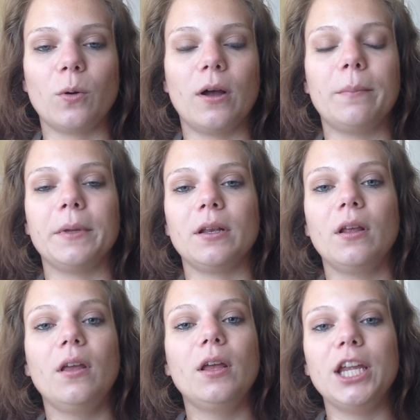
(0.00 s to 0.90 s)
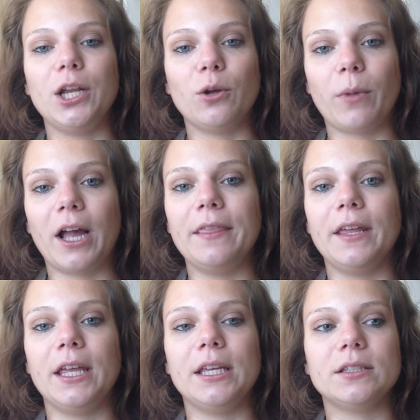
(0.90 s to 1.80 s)
up and, you know, buy
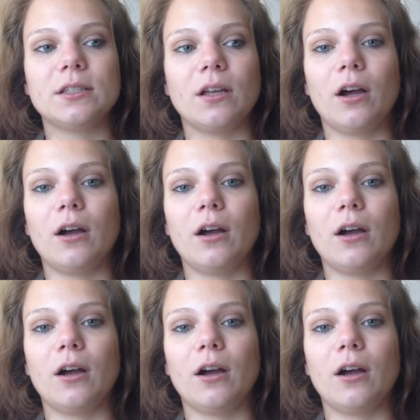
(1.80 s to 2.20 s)
things.